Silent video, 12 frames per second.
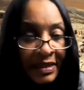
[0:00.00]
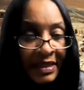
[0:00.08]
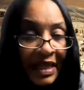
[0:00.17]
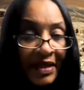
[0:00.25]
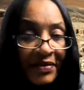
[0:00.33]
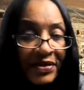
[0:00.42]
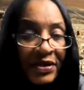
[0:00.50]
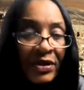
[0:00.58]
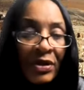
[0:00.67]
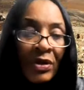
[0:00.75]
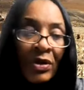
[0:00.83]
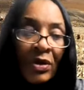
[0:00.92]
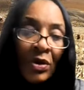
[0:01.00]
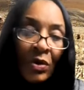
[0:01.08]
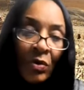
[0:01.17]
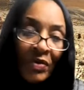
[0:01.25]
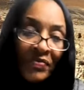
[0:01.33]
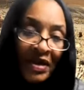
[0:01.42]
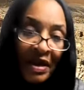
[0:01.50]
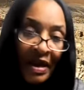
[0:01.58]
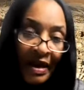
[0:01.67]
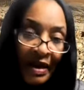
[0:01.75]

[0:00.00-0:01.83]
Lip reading: death with the